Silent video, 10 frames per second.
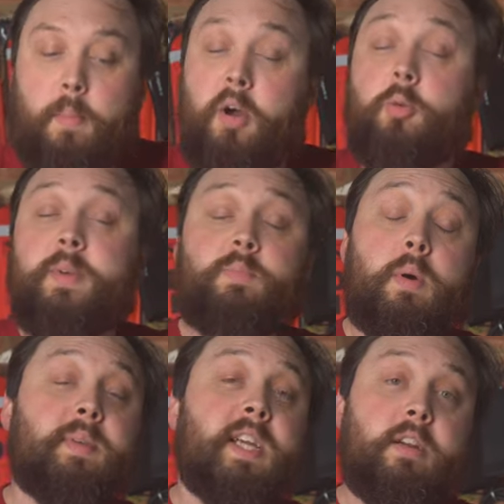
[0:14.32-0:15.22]
by all means
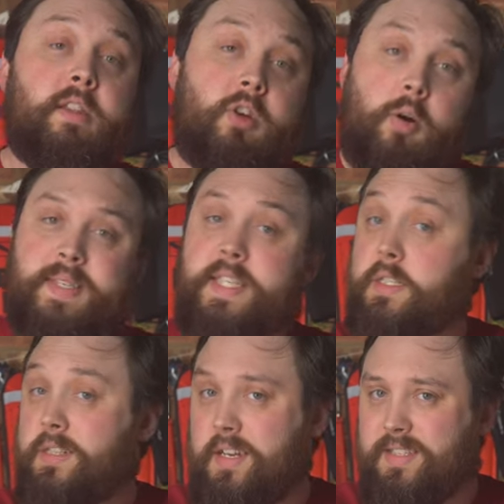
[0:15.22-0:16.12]
pop it down in the comment
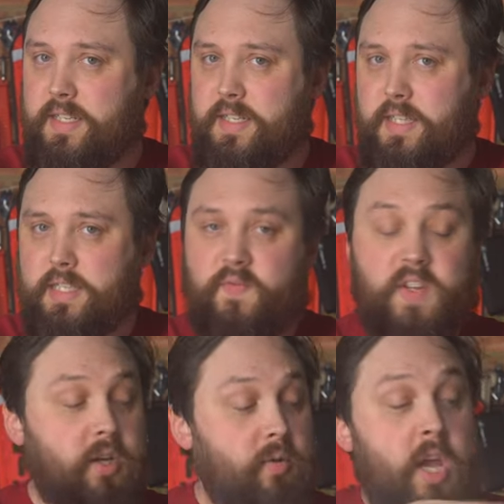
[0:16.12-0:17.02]
section underneath this
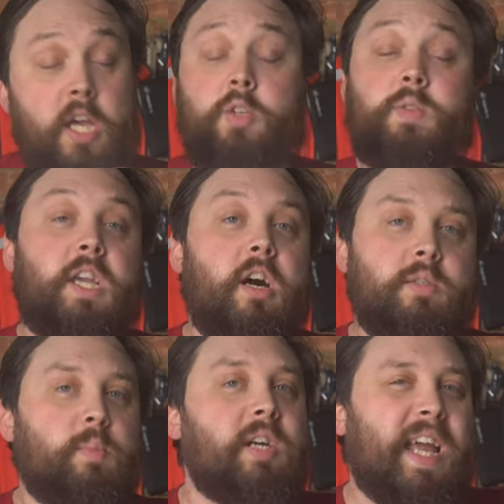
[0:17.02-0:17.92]
video, use the
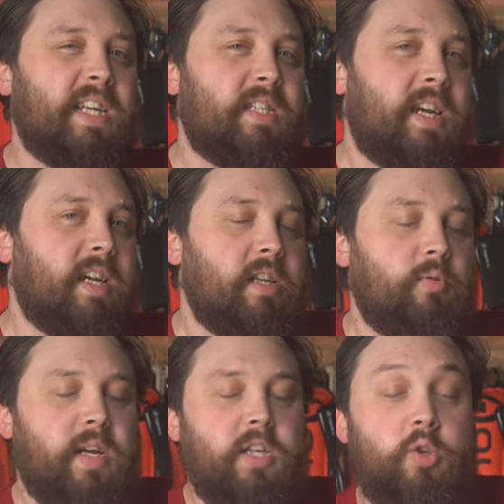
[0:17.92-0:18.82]
Ask Mark hashtag and
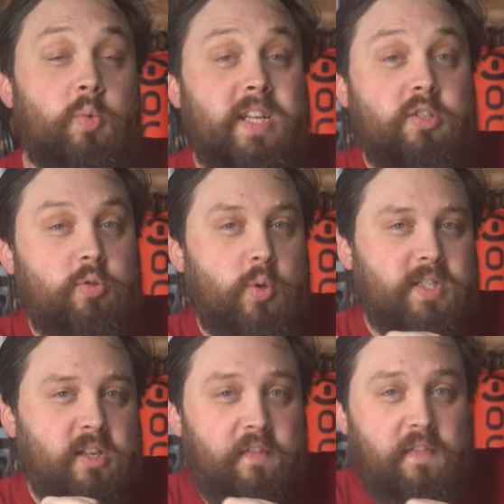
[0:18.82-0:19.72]
it'll get you and your
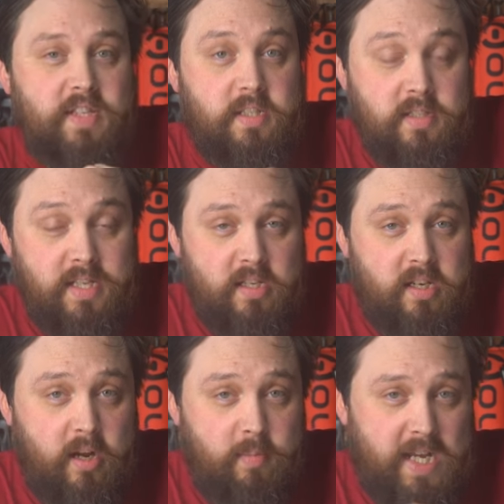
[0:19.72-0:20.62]
question featured in
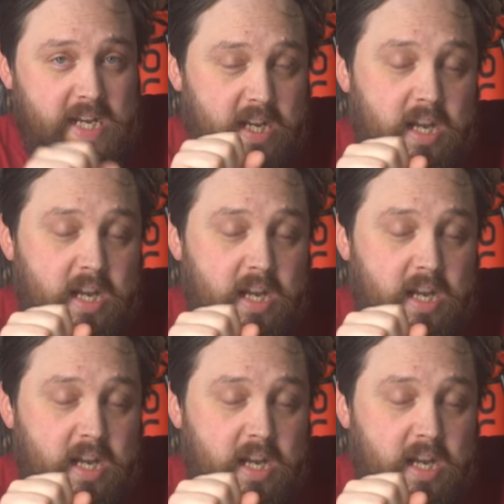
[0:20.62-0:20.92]
an up and